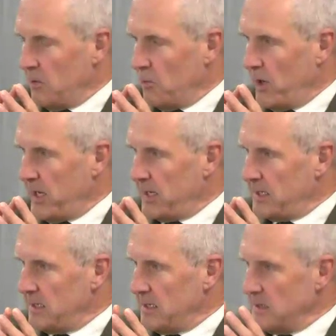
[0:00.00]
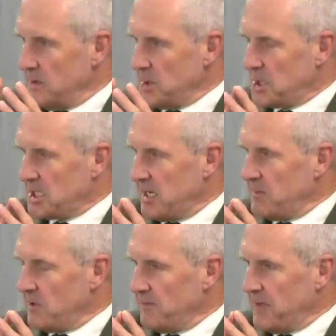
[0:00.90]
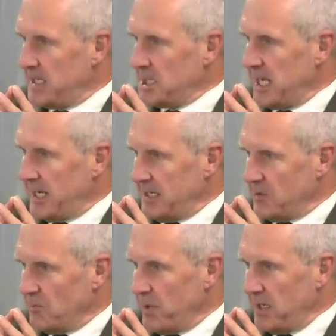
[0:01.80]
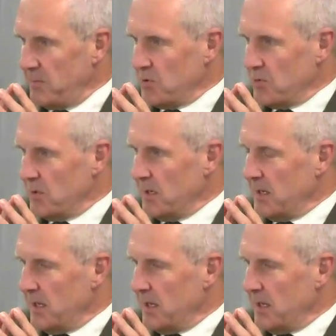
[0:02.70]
where some of their technical people